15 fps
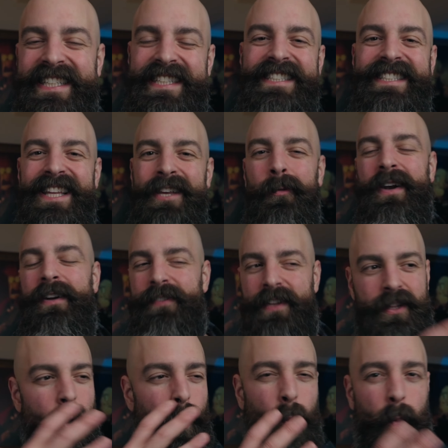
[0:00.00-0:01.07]
easily one of
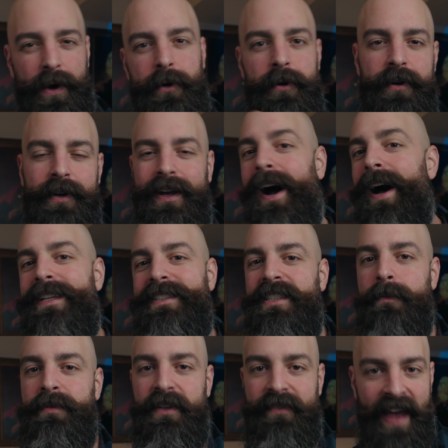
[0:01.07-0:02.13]
the weirder
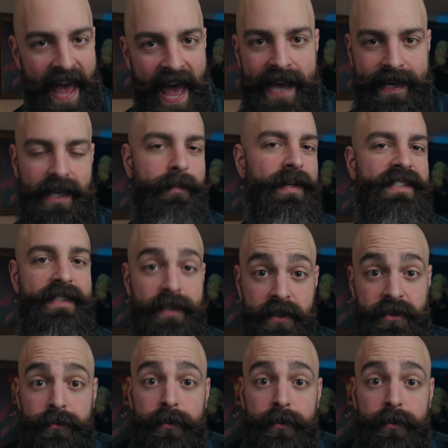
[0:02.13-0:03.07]
concepts of hacking because it doesn't